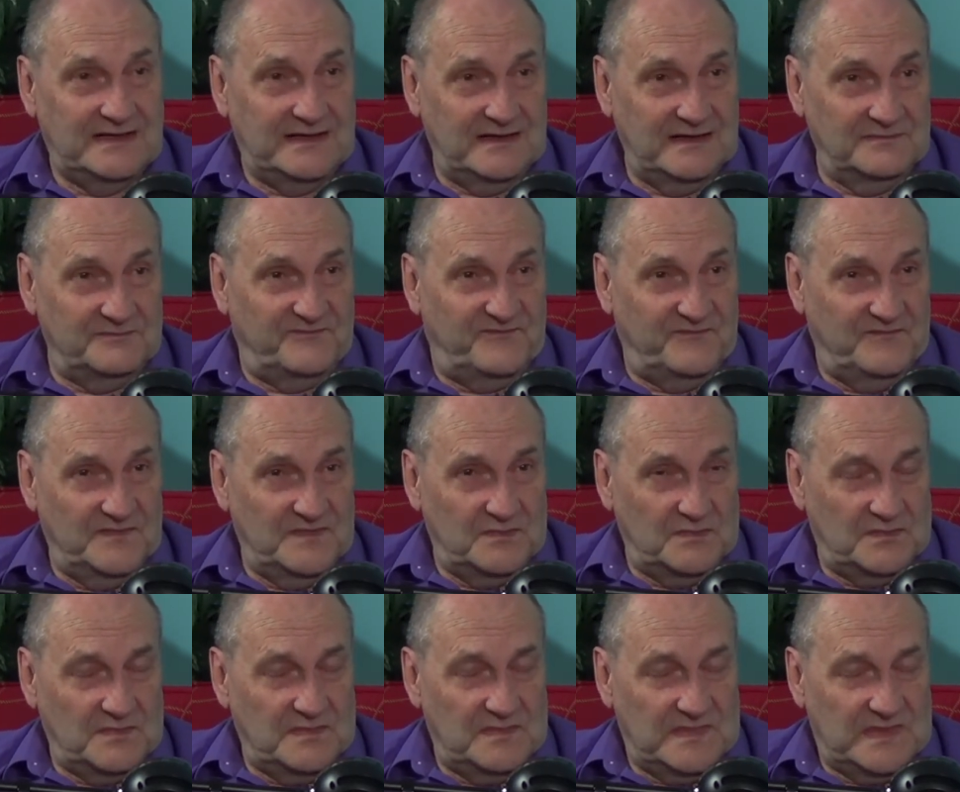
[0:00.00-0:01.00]
a,
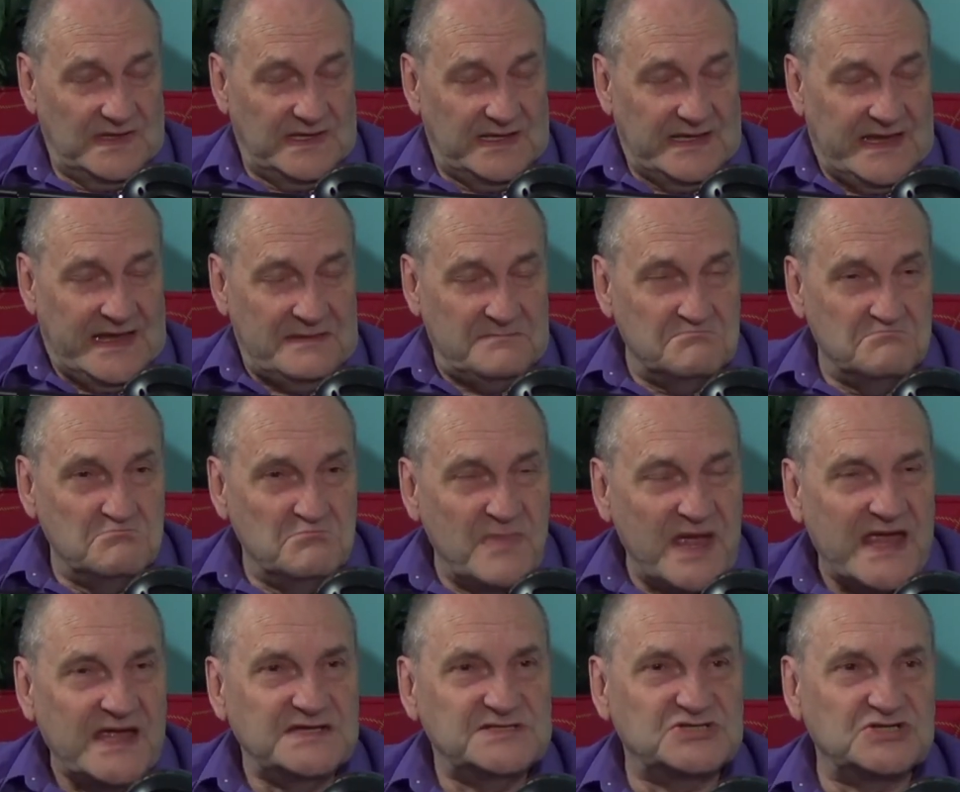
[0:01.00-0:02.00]
a
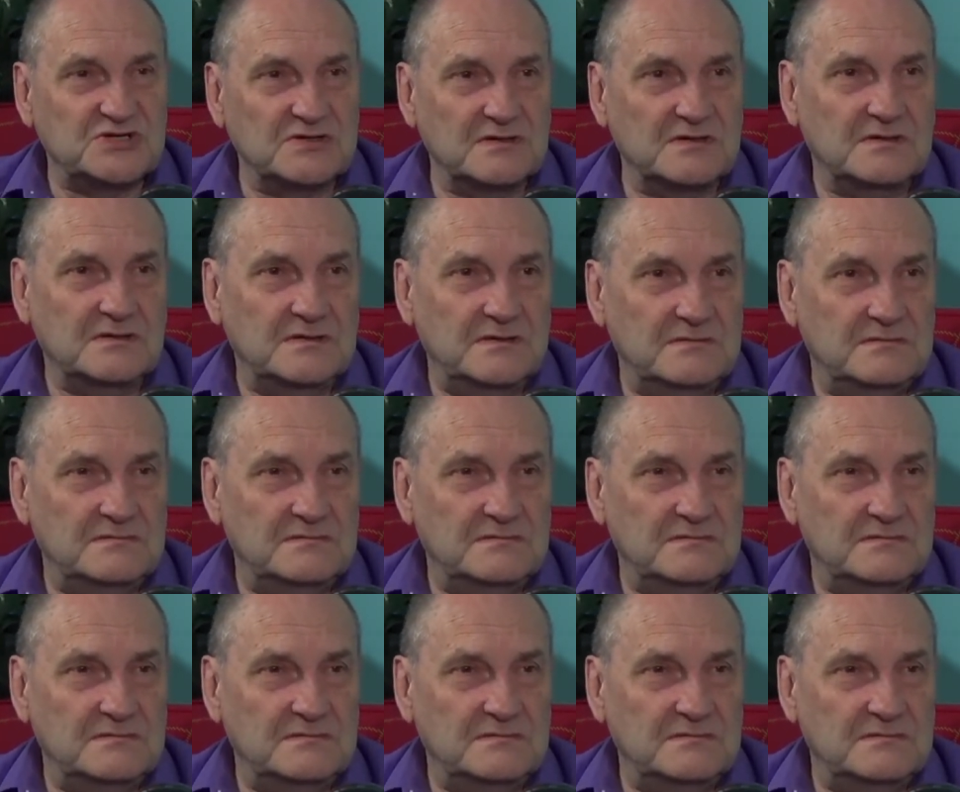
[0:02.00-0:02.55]
major